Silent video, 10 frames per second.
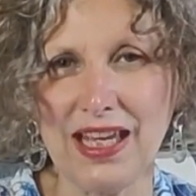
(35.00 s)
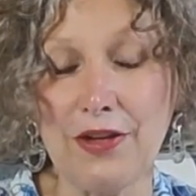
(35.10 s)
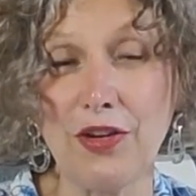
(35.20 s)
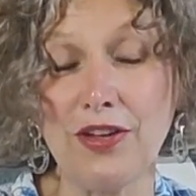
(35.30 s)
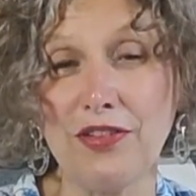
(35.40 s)

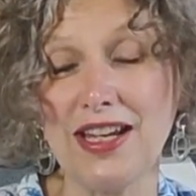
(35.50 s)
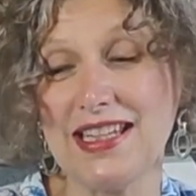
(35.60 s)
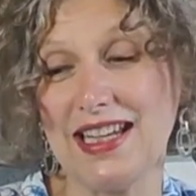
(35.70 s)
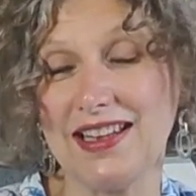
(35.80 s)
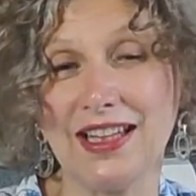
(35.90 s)
if I
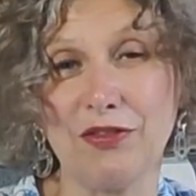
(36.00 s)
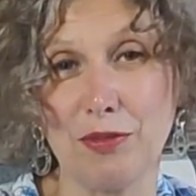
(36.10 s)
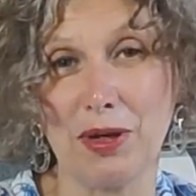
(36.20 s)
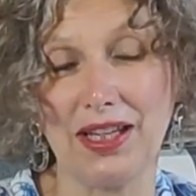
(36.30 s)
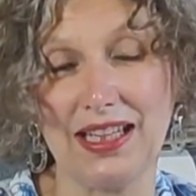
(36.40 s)
find anything for
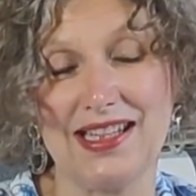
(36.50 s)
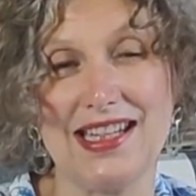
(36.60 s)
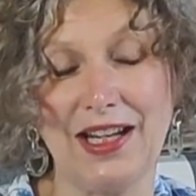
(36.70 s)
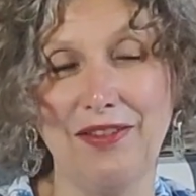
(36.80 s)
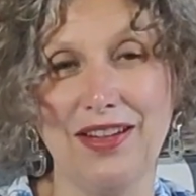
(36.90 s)
my
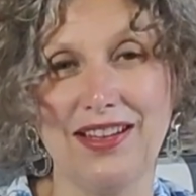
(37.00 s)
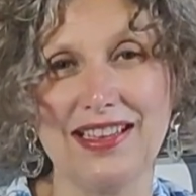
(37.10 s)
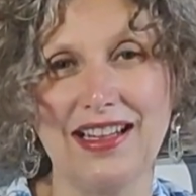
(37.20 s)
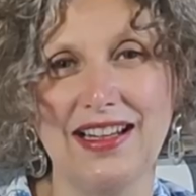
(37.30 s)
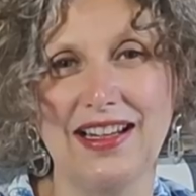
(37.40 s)

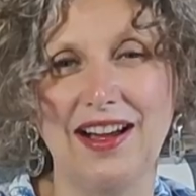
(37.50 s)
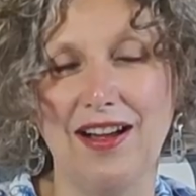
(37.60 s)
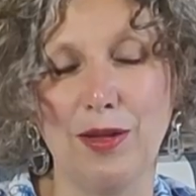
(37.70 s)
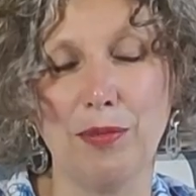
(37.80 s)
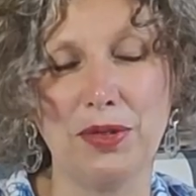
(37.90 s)
interiors,
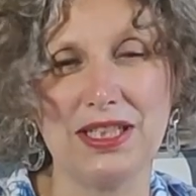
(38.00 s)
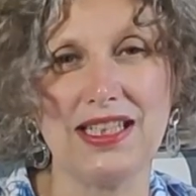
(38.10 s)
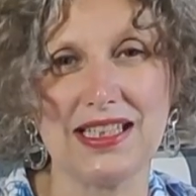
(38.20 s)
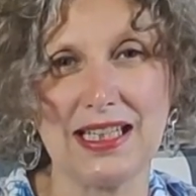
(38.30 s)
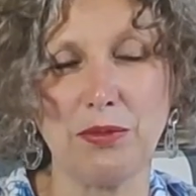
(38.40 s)
I'll put
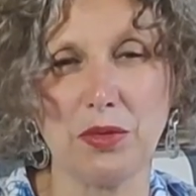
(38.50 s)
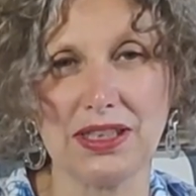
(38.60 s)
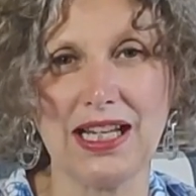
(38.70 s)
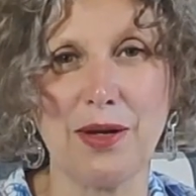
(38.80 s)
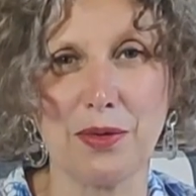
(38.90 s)
it in
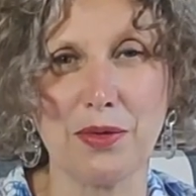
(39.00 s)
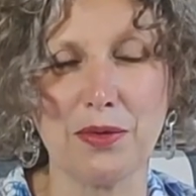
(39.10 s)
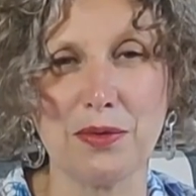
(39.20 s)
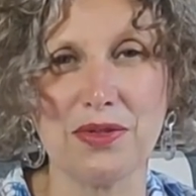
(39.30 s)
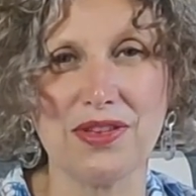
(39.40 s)
what's now
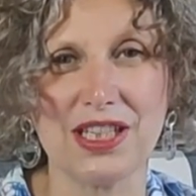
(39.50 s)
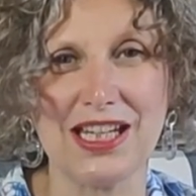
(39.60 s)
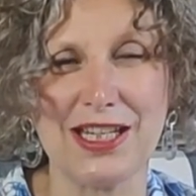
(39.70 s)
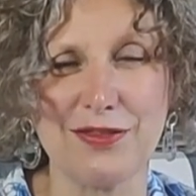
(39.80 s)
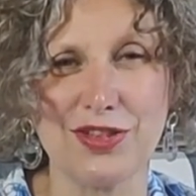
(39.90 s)
called the
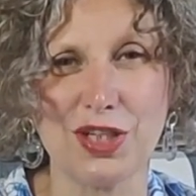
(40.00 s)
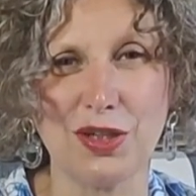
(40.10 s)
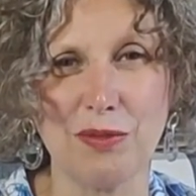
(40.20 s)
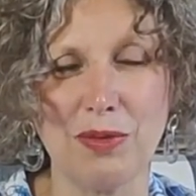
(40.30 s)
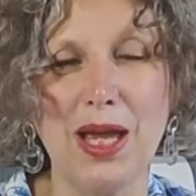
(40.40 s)
Shed of
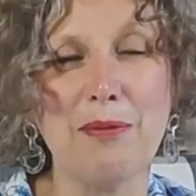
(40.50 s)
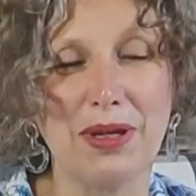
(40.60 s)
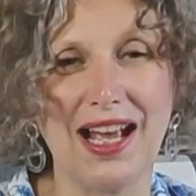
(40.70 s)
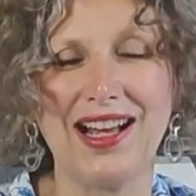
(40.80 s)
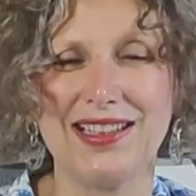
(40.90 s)
Doom, but
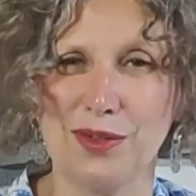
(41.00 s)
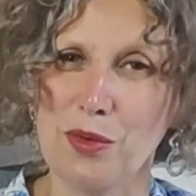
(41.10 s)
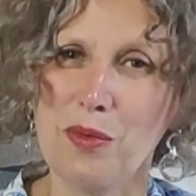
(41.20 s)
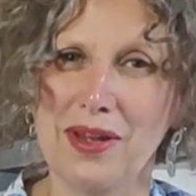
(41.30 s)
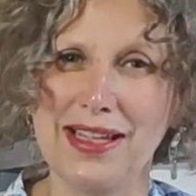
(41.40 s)
it hasn't
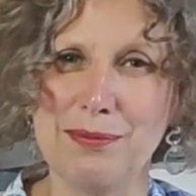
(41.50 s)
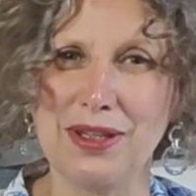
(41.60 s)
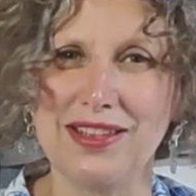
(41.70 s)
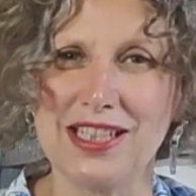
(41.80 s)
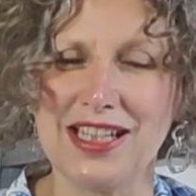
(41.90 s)
always
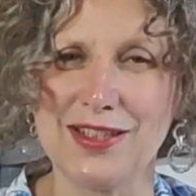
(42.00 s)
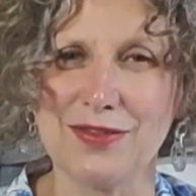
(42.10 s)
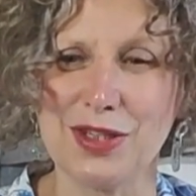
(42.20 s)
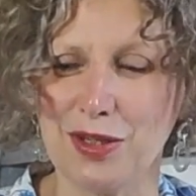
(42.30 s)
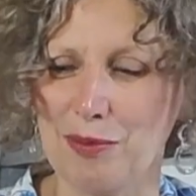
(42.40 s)
been the Shed
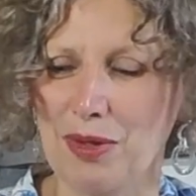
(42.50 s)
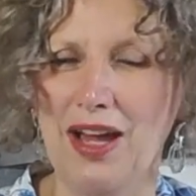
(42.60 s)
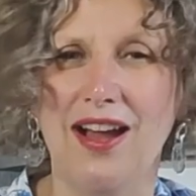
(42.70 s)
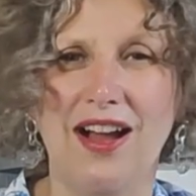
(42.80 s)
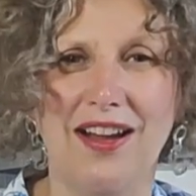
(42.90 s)
of Doom.
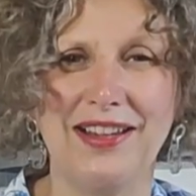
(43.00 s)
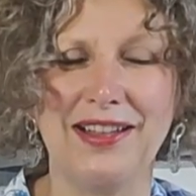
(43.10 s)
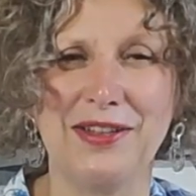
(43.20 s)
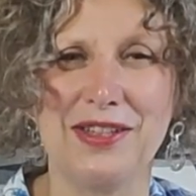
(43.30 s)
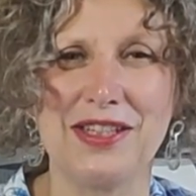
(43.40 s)
I
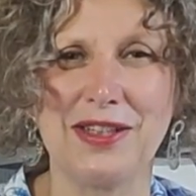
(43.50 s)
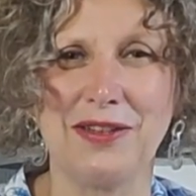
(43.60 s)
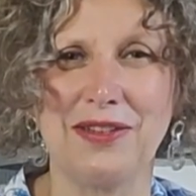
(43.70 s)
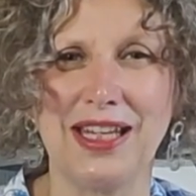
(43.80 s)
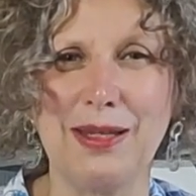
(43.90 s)
used
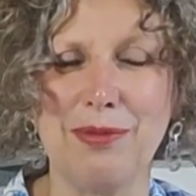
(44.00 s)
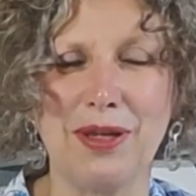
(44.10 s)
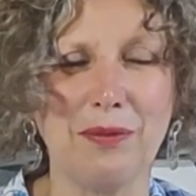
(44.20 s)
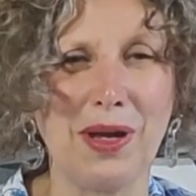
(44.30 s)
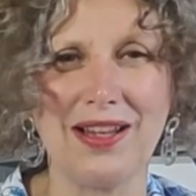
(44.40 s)
to keep
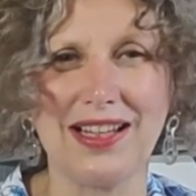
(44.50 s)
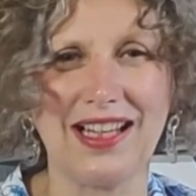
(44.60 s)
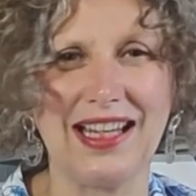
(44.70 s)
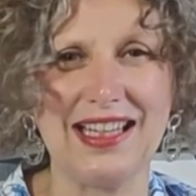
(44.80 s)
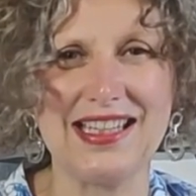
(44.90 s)
it well
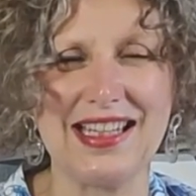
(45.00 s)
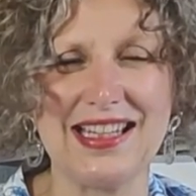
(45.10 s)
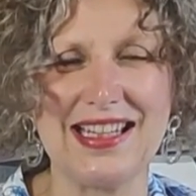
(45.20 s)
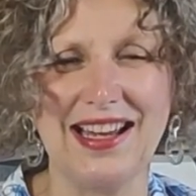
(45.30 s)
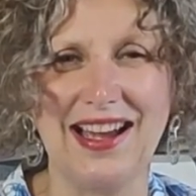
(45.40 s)

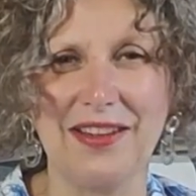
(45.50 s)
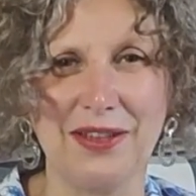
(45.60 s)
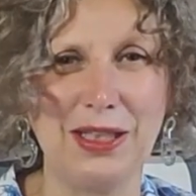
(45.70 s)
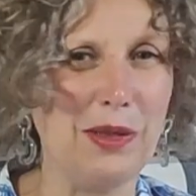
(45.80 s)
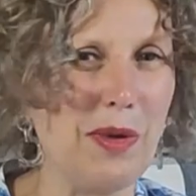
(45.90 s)
collated and
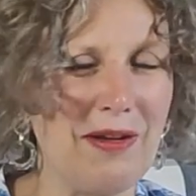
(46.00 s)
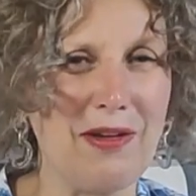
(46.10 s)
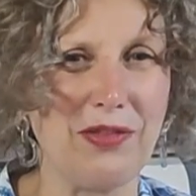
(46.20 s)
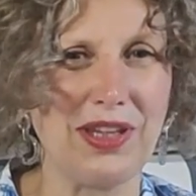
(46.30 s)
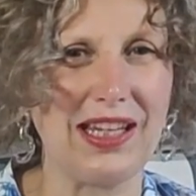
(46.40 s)
I knew where
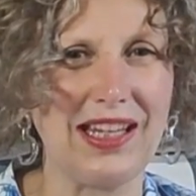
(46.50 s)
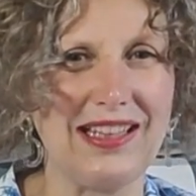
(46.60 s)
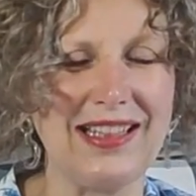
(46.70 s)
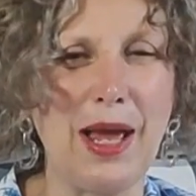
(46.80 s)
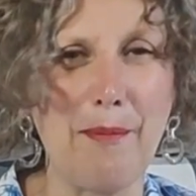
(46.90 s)
everything
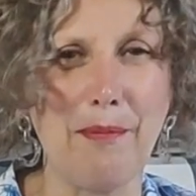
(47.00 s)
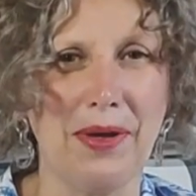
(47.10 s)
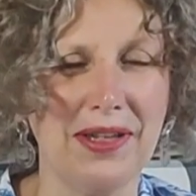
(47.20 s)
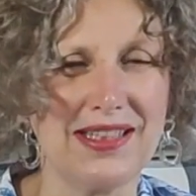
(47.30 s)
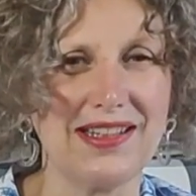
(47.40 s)
is,
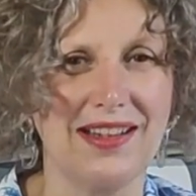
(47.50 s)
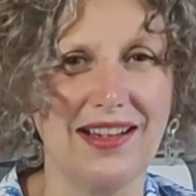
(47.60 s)
but